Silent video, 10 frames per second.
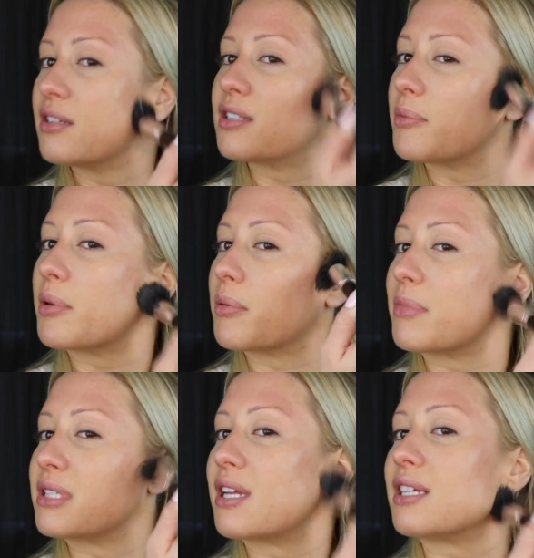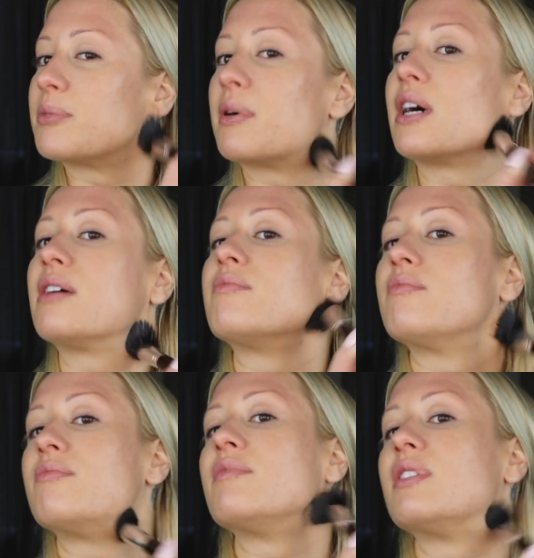Some people miss that spot,
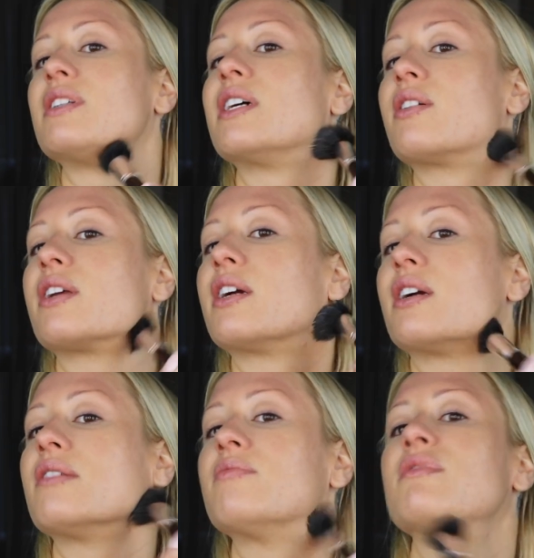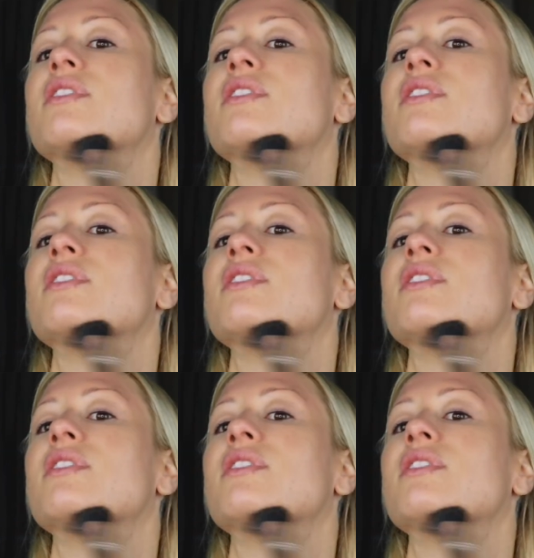and down here,